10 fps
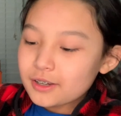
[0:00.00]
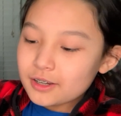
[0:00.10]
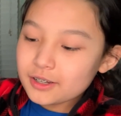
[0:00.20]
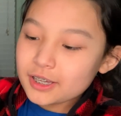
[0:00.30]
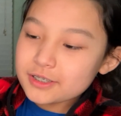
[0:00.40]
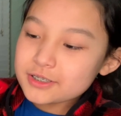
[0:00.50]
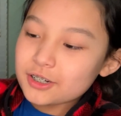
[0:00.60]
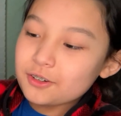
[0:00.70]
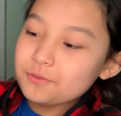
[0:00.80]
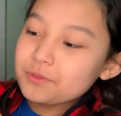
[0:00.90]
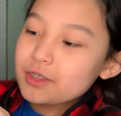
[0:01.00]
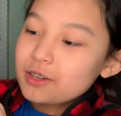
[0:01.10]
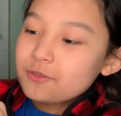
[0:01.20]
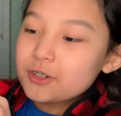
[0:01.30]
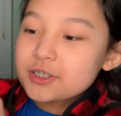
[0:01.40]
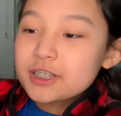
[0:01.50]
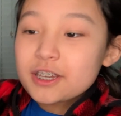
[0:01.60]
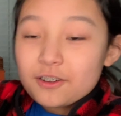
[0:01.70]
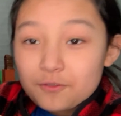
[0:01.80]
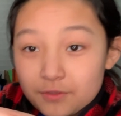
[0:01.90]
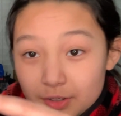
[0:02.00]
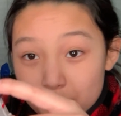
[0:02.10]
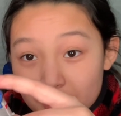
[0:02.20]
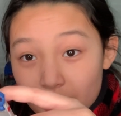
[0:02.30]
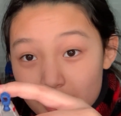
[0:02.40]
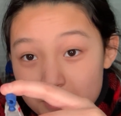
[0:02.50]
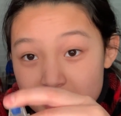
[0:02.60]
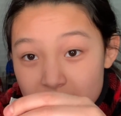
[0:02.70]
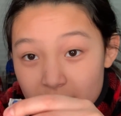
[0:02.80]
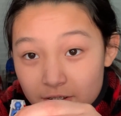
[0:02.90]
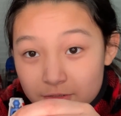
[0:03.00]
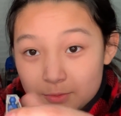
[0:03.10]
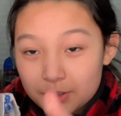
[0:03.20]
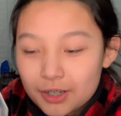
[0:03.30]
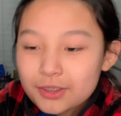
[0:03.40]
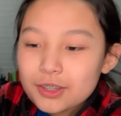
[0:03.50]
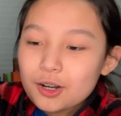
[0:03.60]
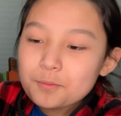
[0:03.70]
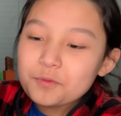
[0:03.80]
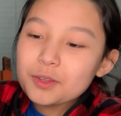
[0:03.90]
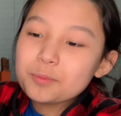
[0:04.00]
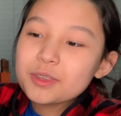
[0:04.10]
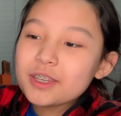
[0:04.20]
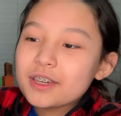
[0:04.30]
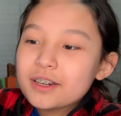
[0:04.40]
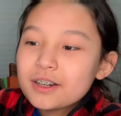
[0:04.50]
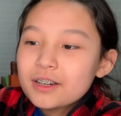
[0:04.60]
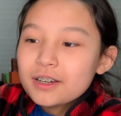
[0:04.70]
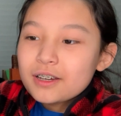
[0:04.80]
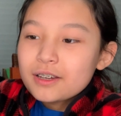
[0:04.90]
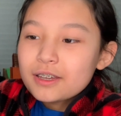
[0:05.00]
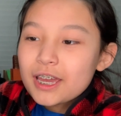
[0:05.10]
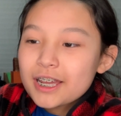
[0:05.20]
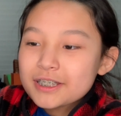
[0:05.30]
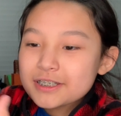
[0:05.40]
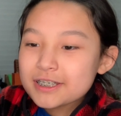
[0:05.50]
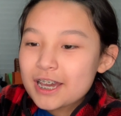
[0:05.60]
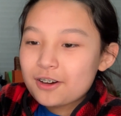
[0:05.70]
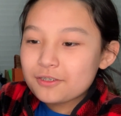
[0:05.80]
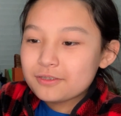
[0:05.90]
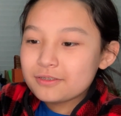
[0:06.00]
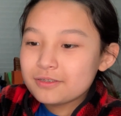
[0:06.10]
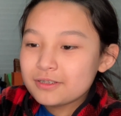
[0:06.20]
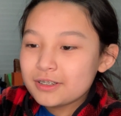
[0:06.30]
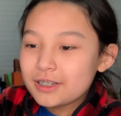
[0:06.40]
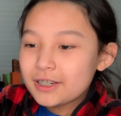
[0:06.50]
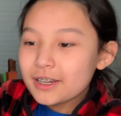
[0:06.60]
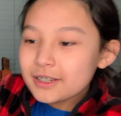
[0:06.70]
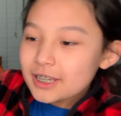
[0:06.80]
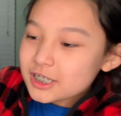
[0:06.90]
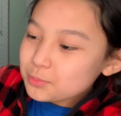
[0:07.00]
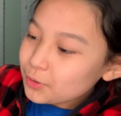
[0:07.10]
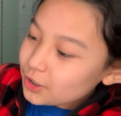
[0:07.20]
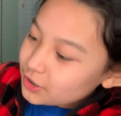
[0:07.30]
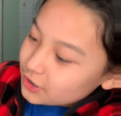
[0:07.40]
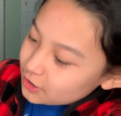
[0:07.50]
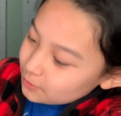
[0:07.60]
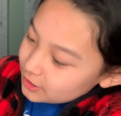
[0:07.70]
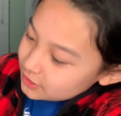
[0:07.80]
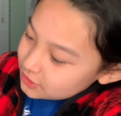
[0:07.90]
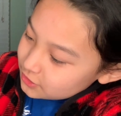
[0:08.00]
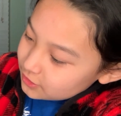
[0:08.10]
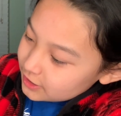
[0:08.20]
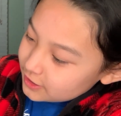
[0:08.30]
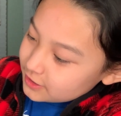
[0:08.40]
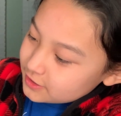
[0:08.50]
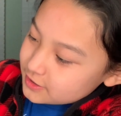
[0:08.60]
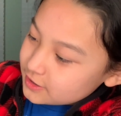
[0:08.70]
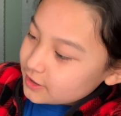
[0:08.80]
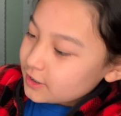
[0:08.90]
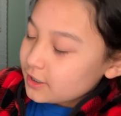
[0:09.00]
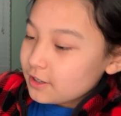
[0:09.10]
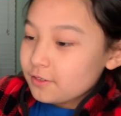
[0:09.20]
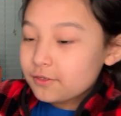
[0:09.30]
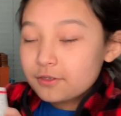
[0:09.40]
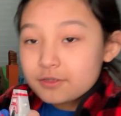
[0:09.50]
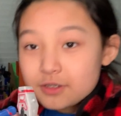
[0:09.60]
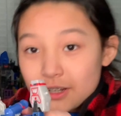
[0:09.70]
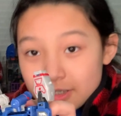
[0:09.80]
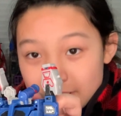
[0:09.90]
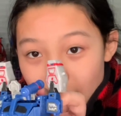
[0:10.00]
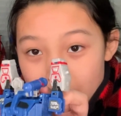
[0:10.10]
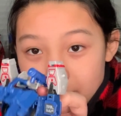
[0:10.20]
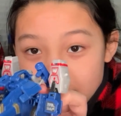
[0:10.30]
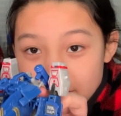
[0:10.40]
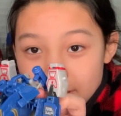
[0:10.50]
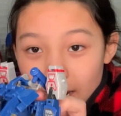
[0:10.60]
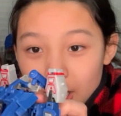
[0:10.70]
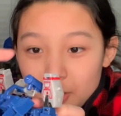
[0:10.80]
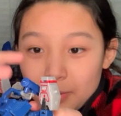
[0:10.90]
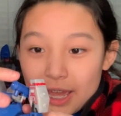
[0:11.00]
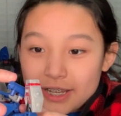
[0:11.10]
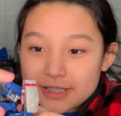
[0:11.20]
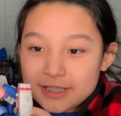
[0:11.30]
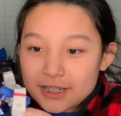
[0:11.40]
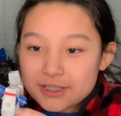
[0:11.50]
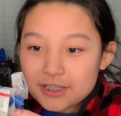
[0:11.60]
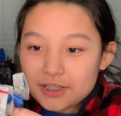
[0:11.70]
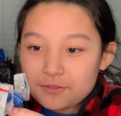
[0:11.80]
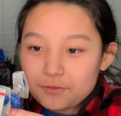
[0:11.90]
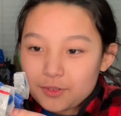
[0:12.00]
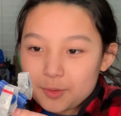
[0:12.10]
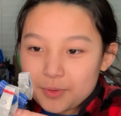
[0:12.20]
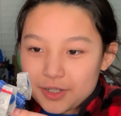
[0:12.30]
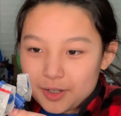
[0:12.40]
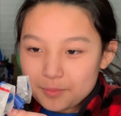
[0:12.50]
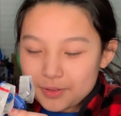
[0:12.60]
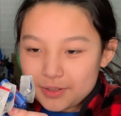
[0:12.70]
Okay, so, first thing, flip the arms down. Well, not the arms, flip the hands down. Next part you're going to want to do is untab this entire back section and flip it up.